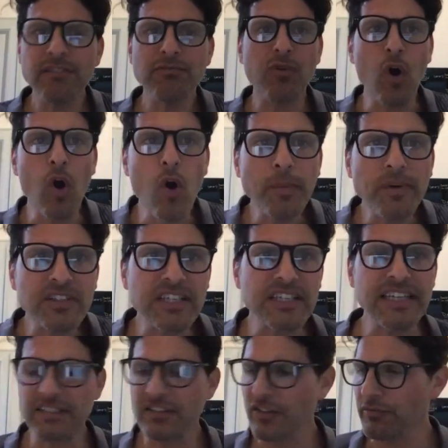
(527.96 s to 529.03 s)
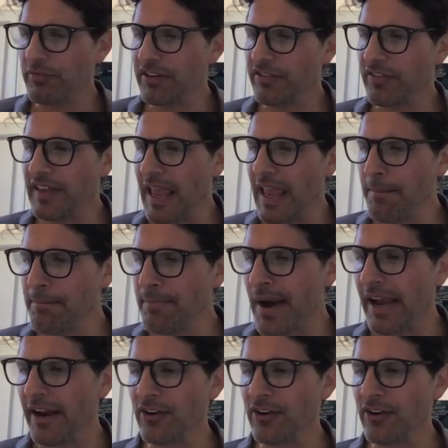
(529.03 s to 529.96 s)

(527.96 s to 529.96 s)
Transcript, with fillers: Rome was connected to the rest of the empire.